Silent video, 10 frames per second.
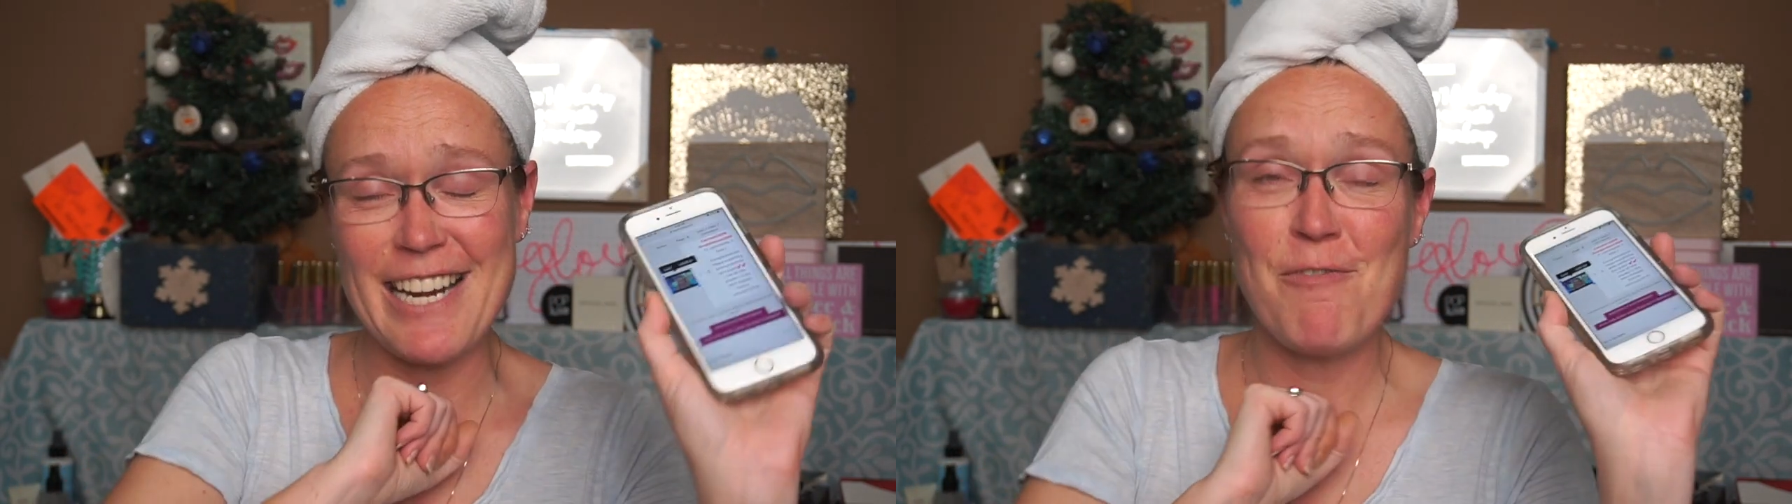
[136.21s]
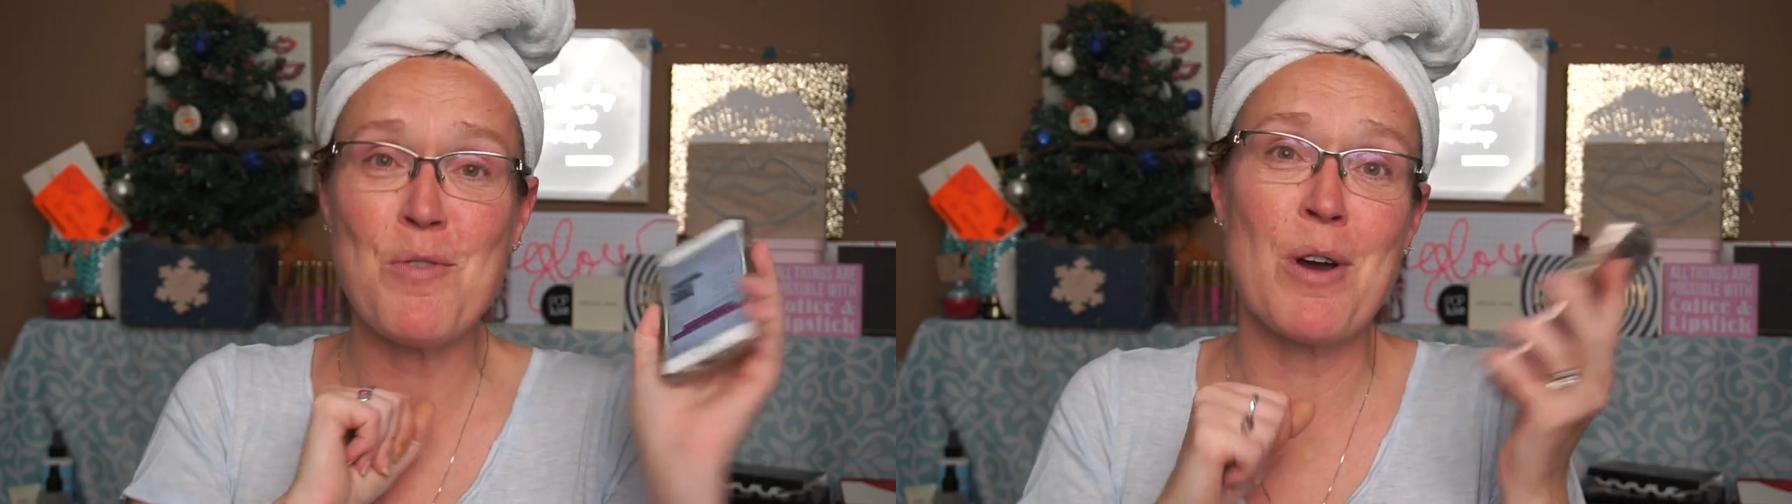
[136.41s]

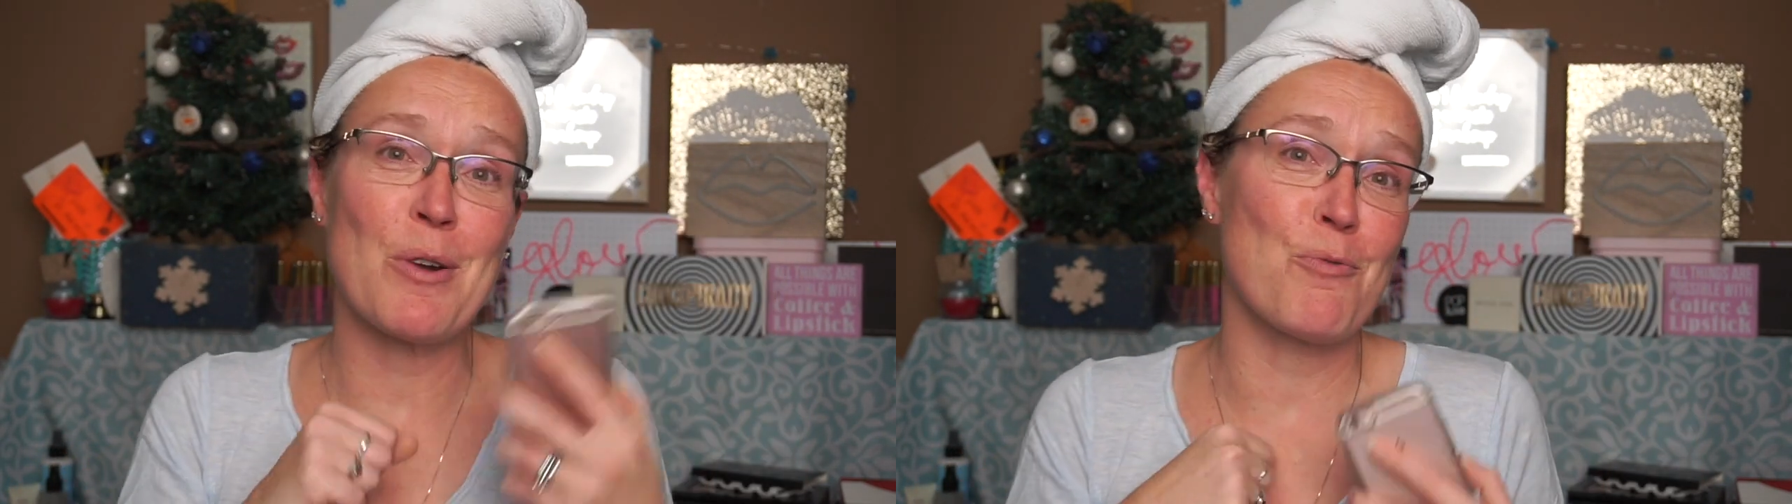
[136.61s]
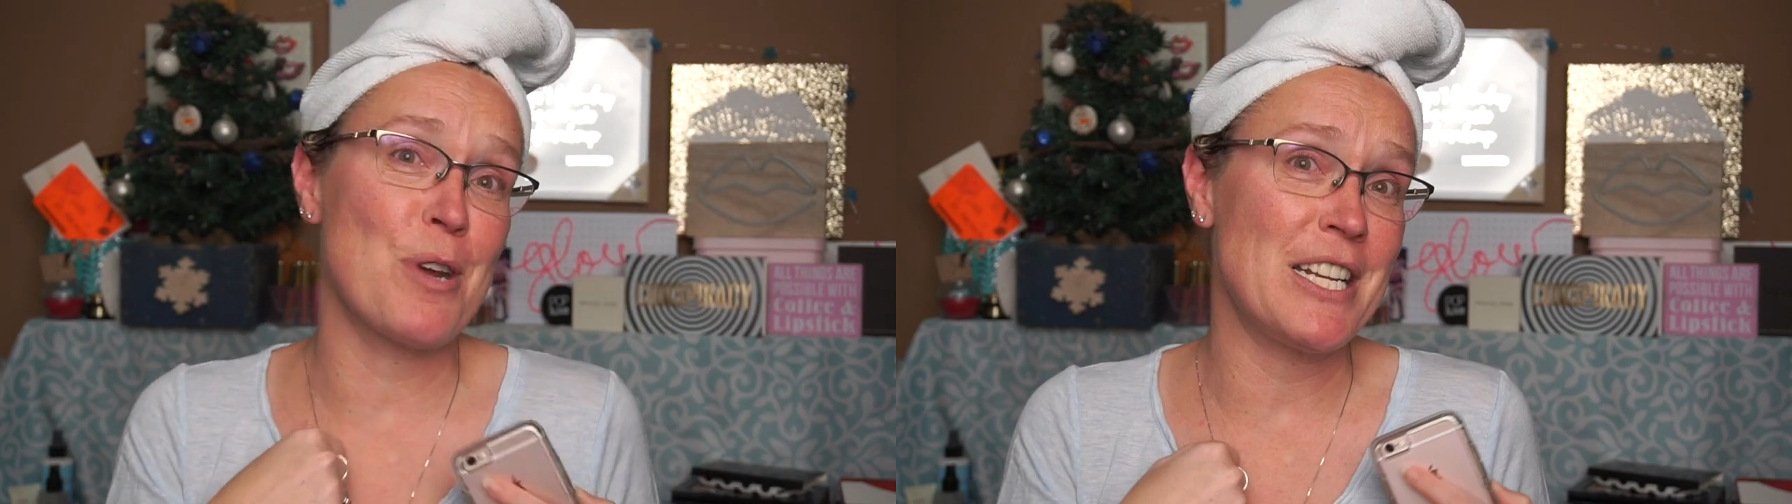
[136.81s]
if you want to
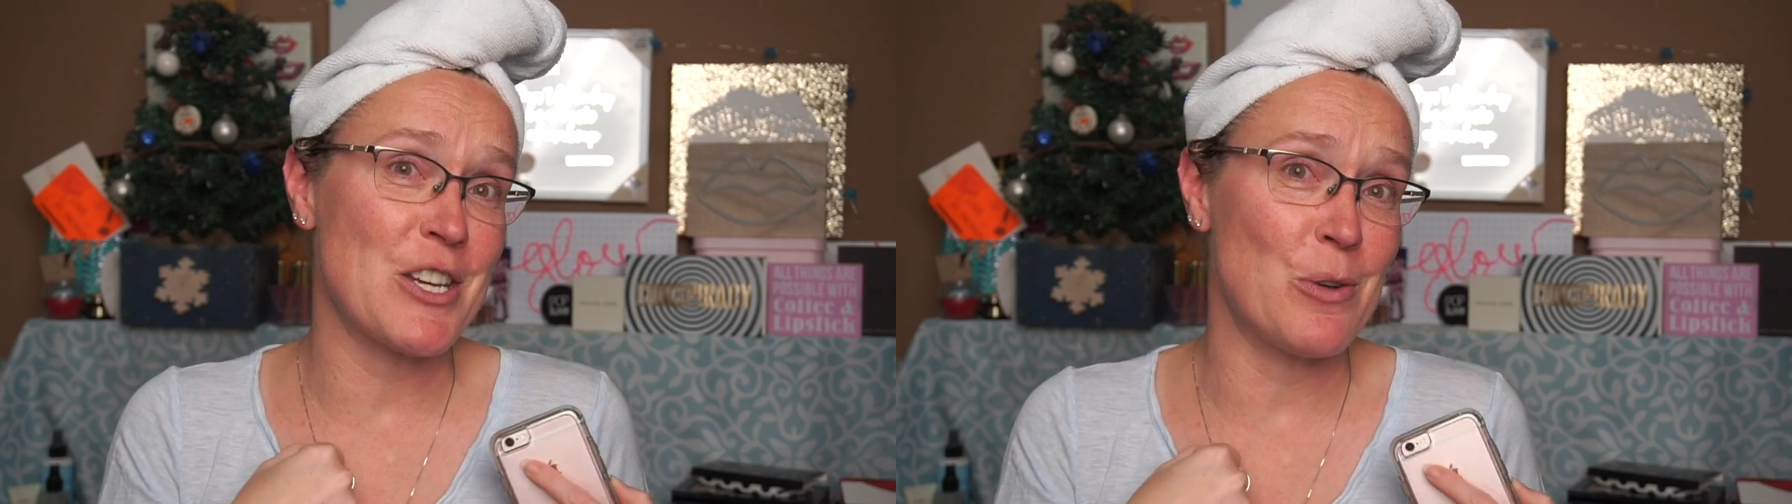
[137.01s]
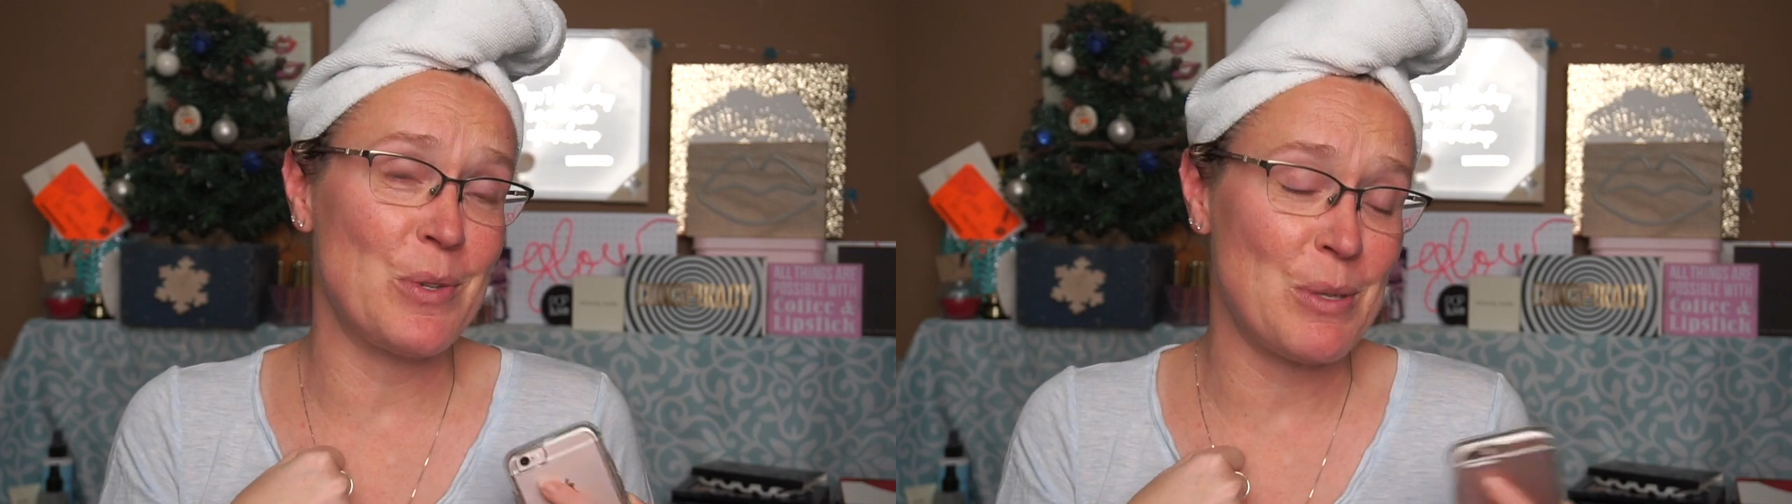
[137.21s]
reach out